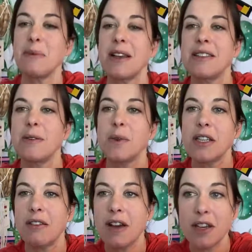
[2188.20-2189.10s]
magazine, which
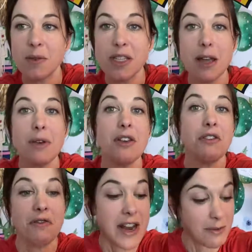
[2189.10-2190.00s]
I write, which I'm
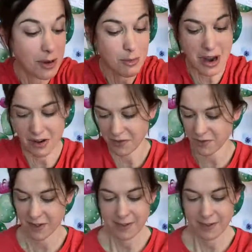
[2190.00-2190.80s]
incredibly proud of.